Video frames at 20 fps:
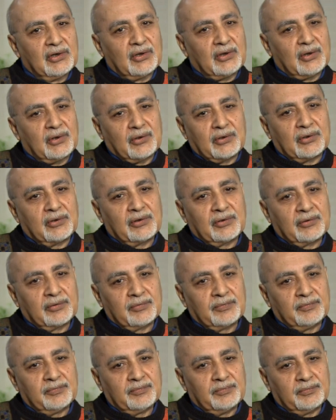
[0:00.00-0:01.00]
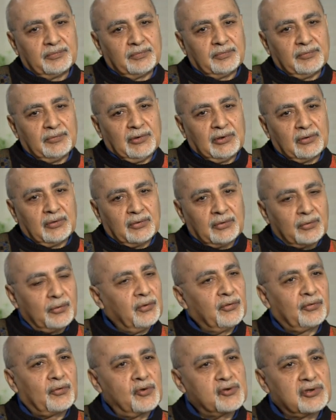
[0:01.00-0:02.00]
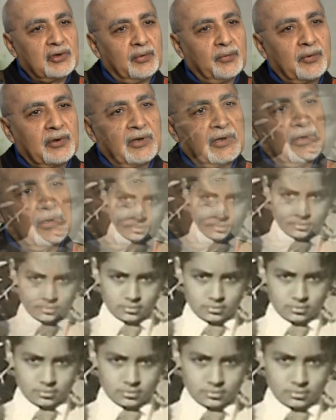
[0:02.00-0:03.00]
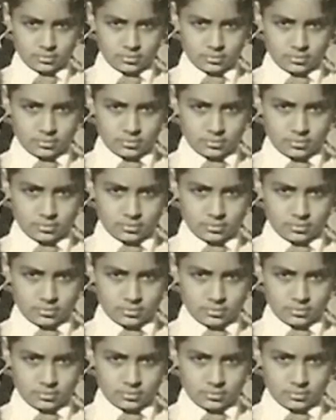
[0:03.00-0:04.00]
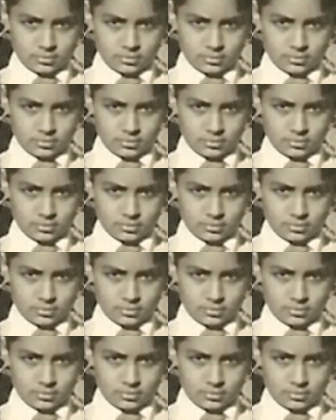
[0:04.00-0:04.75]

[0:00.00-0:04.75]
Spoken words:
or, doing social work. I cannot imagine life without creating.